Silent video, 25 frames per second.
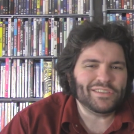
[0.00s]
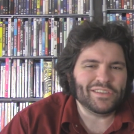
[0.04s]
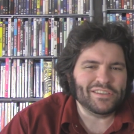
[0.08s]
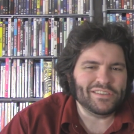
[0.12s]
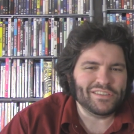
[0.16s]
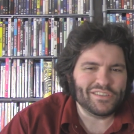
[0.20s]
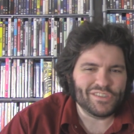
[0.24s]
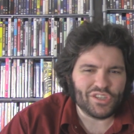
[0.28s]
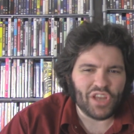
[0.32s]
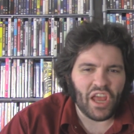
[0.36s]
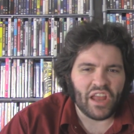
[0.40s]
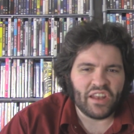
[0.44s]

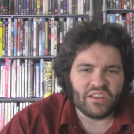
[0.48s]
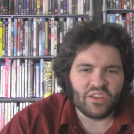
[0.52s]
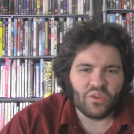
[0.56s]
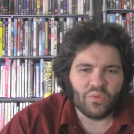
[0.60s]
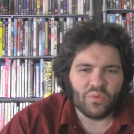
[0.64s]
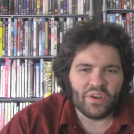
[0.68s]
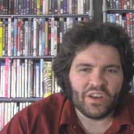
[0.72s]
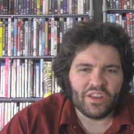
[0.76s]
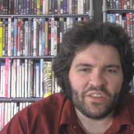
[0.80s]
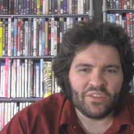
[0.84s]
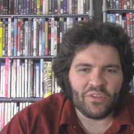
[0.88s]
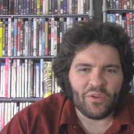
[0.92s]
and
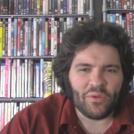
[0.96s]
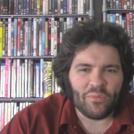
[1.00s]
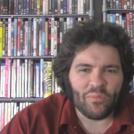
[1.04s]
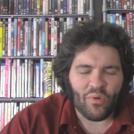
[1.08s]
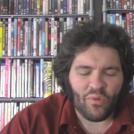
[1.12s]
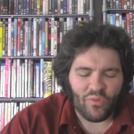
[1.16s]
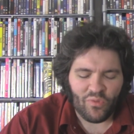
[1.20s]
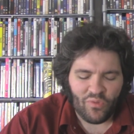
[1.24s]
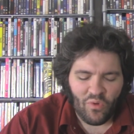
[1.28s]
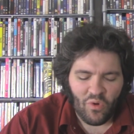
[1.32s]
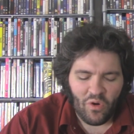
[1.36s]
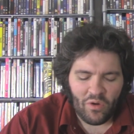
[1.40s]
genuine in their
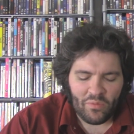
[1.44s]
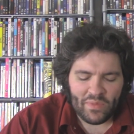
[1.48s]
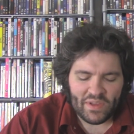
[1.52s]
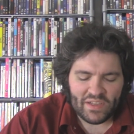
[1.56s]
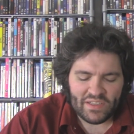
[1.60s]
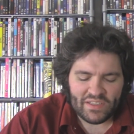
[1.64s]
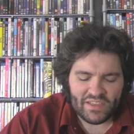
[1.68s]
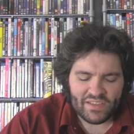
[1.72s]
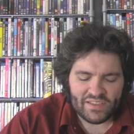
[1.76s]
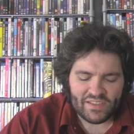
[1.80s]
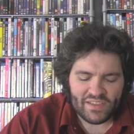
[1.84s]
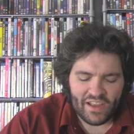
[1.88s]

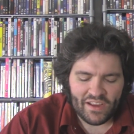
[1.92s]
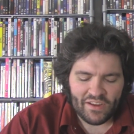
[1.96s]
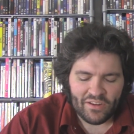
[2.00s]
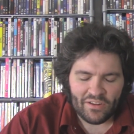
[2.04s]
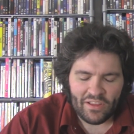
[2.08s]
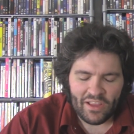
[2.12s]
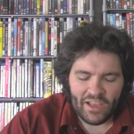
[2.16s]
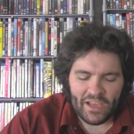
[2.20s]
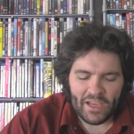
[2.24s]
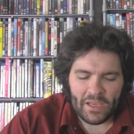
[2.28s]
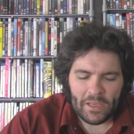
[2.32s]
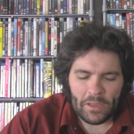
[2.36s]
performances that you're
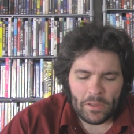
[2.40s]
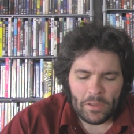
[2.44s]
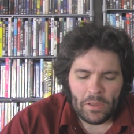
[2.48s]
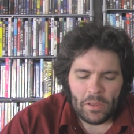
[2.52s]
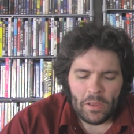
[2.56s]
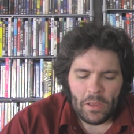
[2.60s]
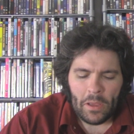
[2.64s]
like,